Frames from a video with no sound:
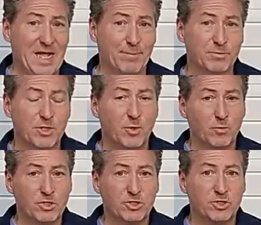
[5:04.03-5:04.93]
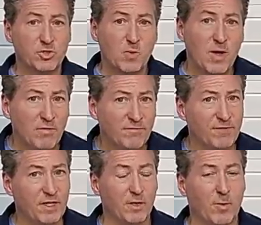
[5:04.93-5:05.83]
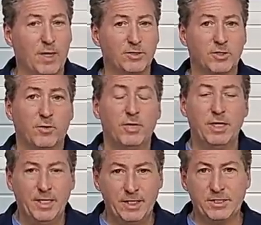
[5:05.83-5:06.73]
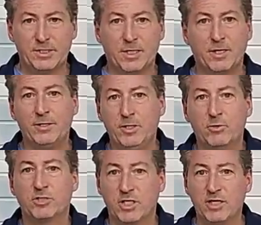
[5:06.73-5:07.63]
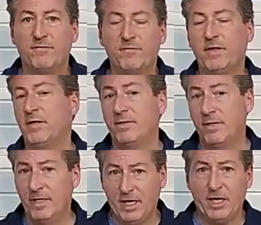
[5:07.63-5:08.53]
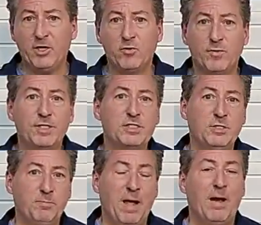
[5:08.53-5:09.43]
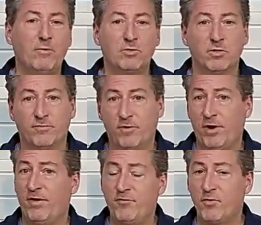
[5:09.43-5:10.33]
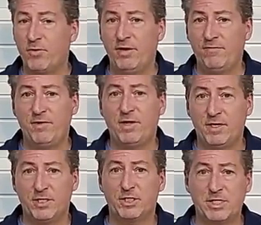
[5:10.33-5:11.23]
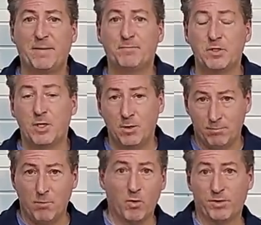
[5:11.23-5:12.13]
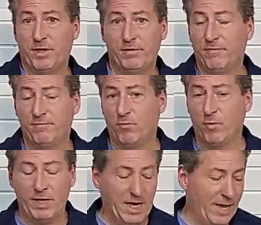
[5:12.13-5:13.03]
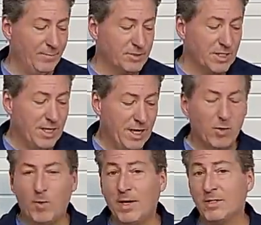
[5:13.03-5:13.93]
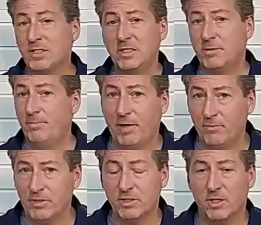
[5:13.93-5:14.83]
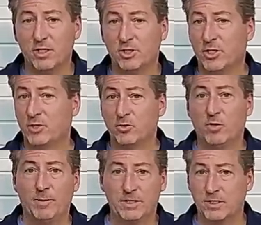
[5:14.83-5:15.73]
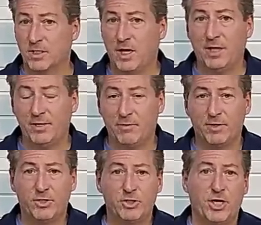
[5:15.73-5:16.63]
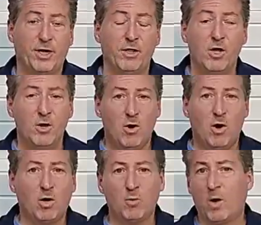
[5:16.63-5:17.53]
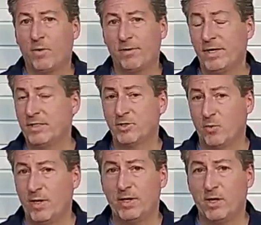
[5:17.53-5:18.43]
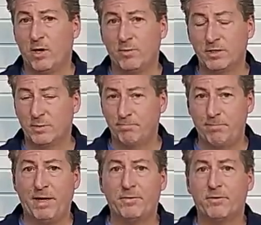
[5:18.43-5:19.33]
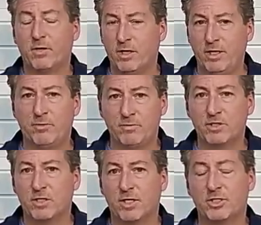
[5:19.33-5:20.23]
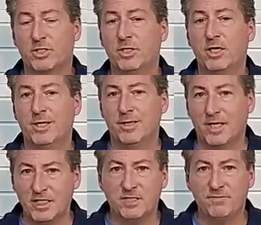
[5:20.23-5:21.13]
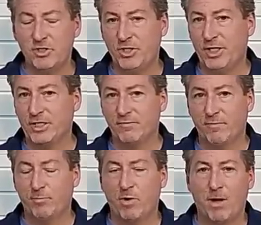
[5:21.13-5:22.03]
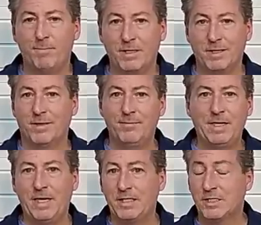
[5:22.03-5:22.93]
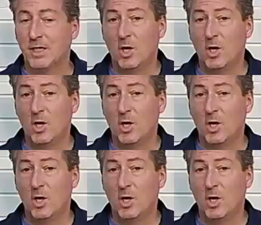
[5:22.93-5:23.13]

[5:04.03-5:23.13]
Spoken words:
amps, which is 12 kilowatts. So it's a significant increase in power delivery if your EV can accept more than 40 amps. And quite honestly, it's a better installation. I talk about this a lot here on the channel. Hardwiring is the way to go. It's a better, cleaner installation, less of a chance of a problem. It eliminates